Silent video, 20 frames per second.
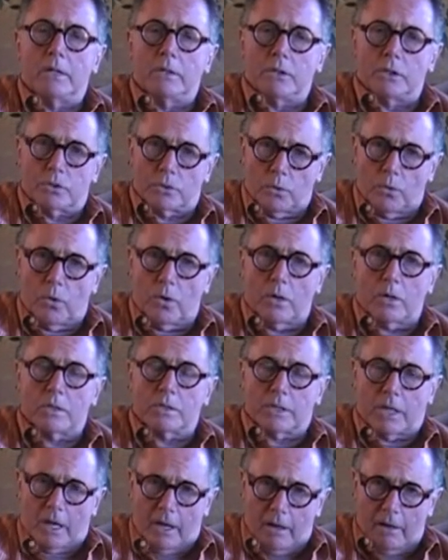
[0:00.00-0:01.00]

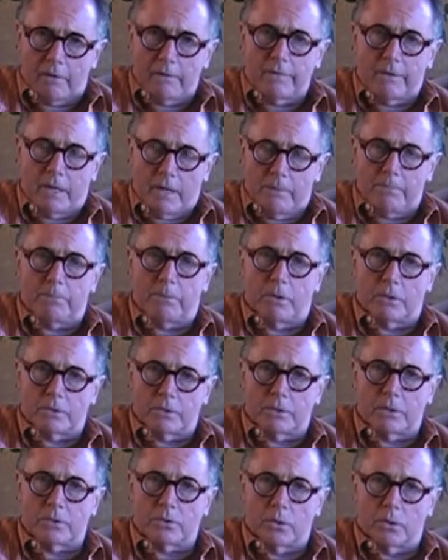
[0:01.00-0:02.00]
Disorders of
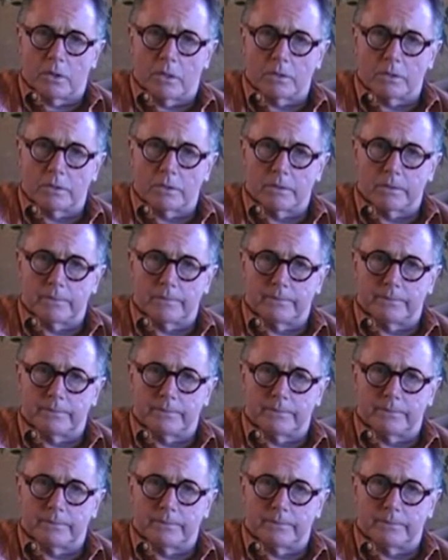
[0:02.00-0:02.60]
Impulse Disorders.